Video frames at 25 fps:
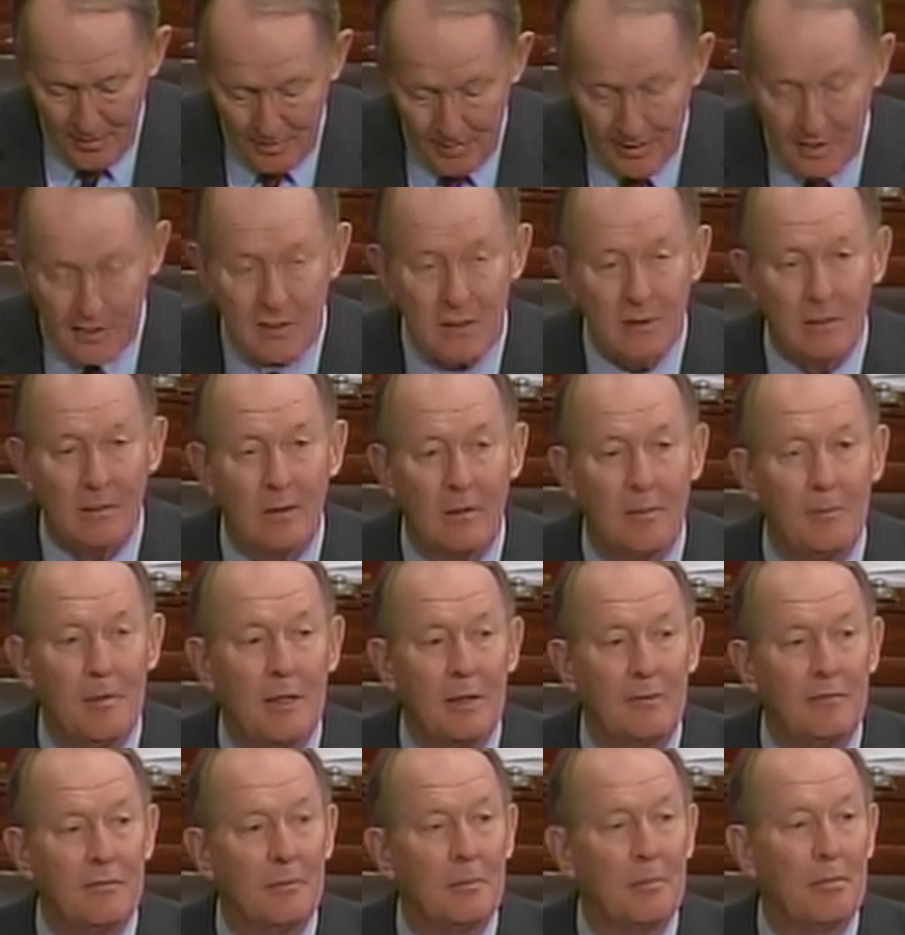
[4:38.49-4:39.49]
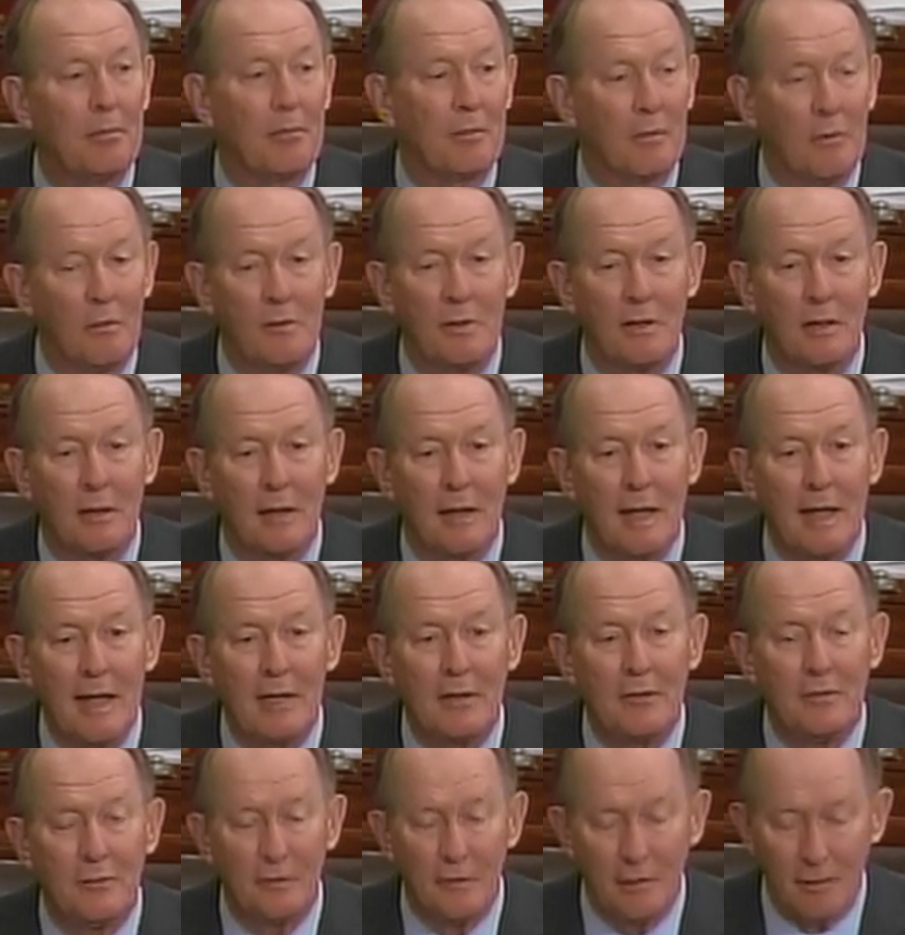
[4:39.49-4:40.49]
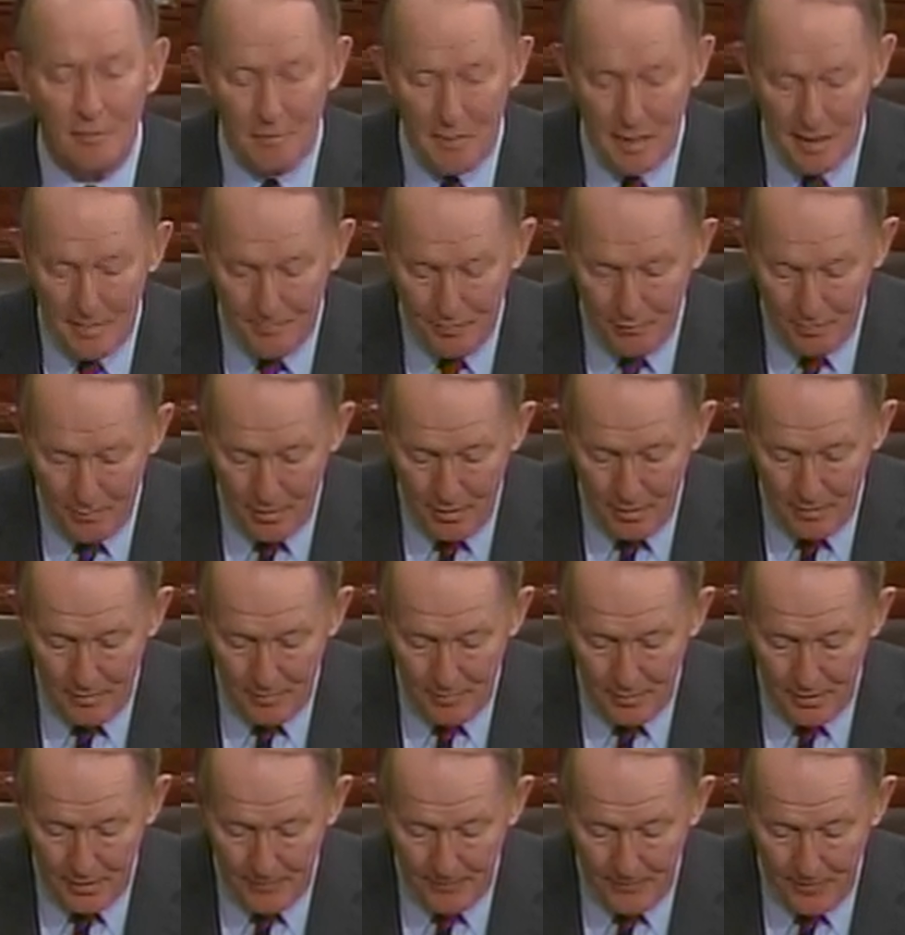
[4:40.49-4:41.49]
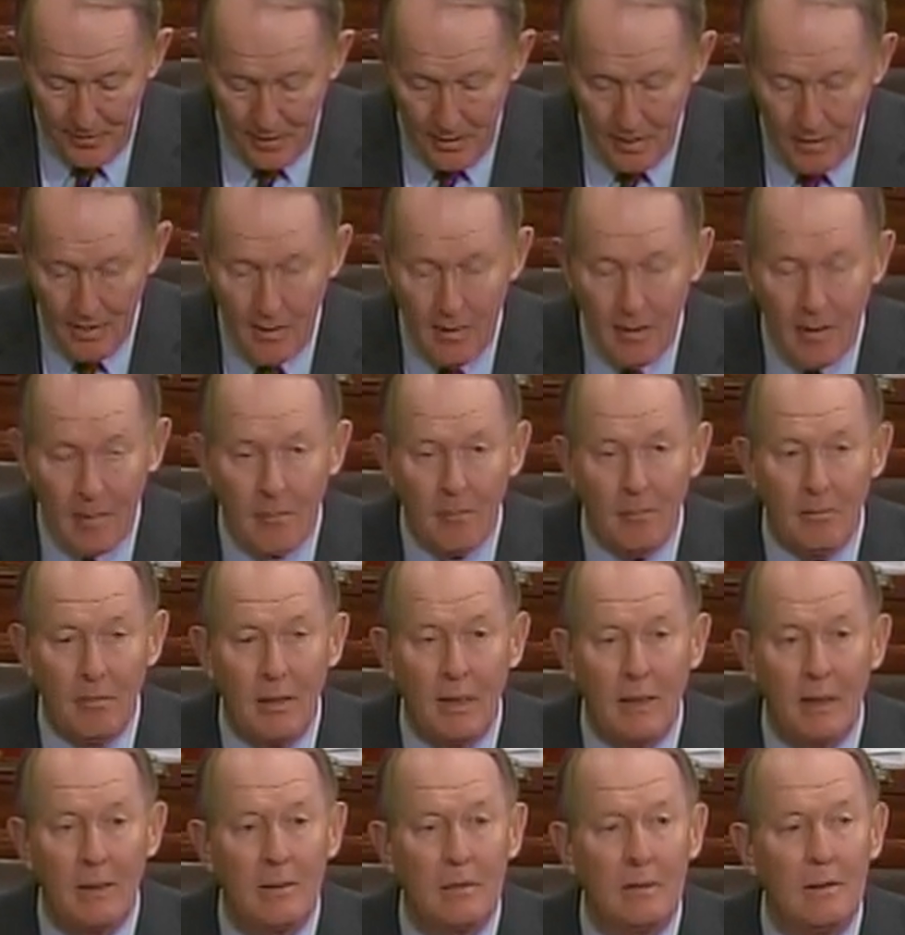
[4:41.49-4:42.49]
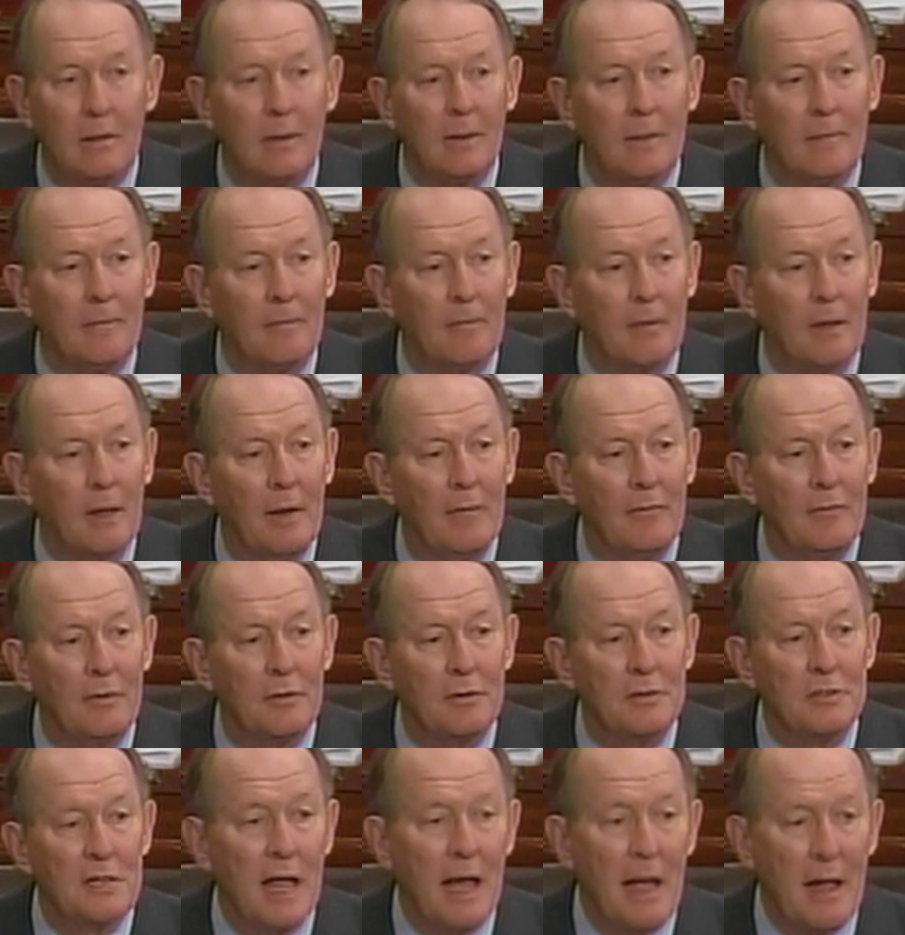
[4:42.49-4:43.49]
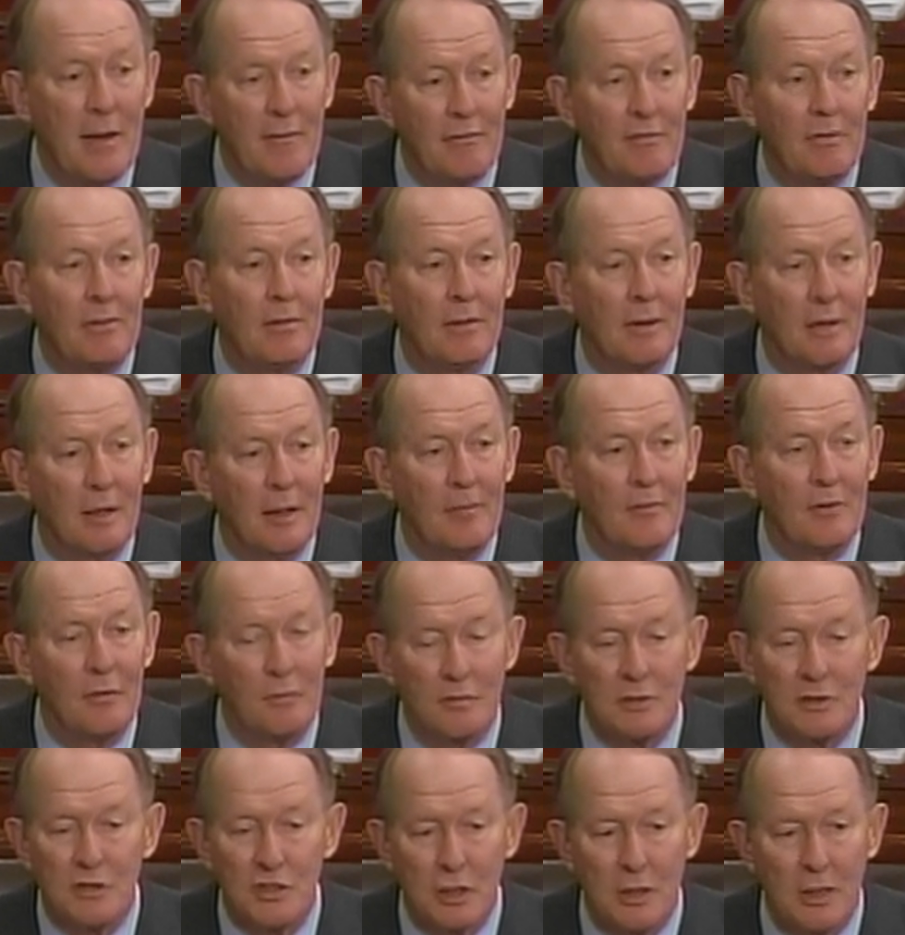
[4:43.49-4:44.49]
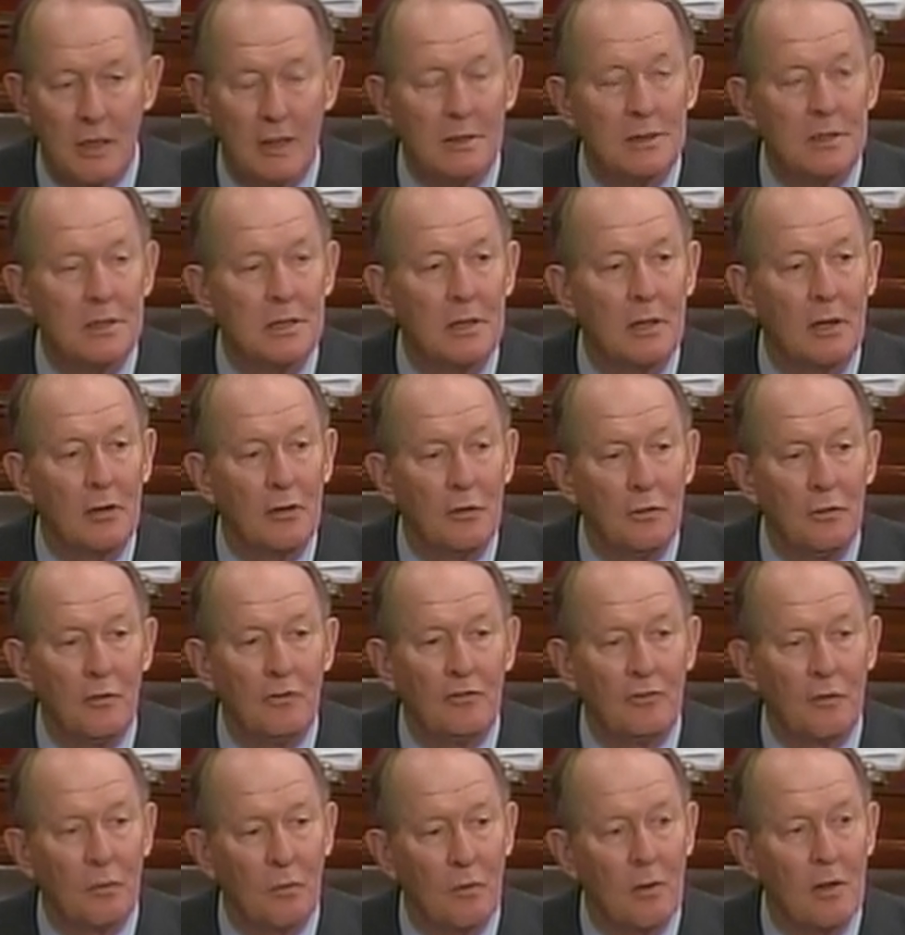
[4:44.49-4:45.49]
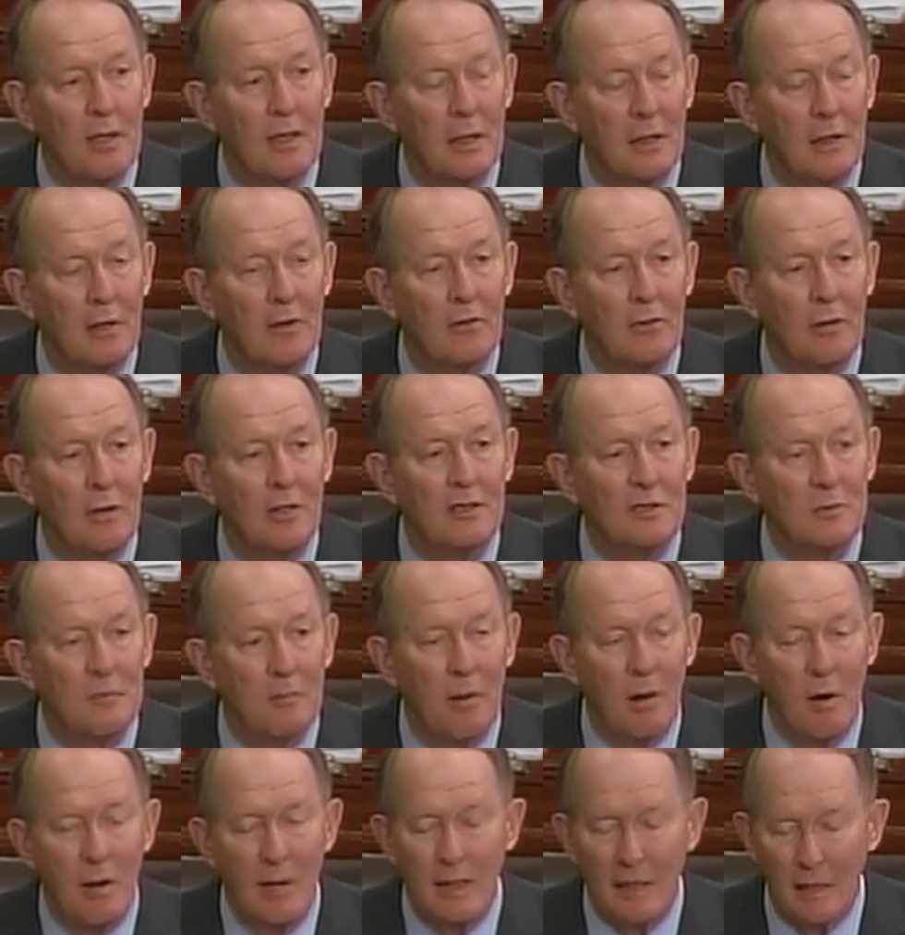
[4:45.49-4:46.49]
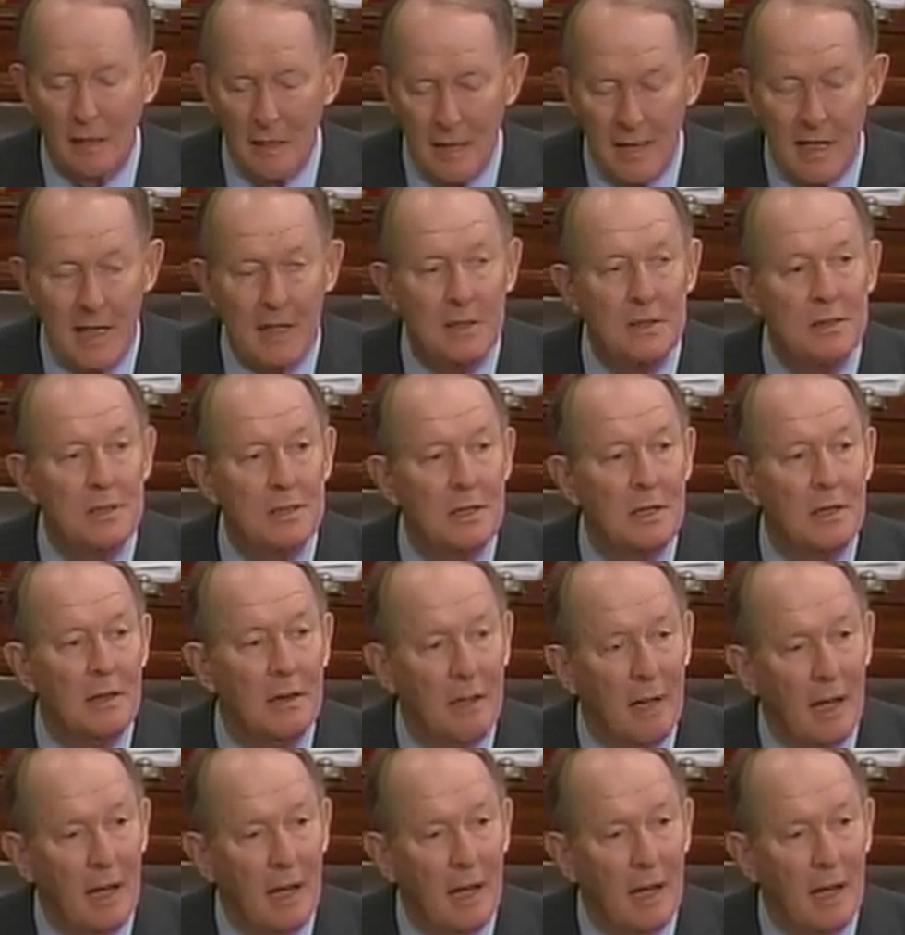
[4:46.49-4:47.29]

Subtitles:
That's a little bit of a parochial attitude on my part, but governors have to come to results and are used to working across party lines.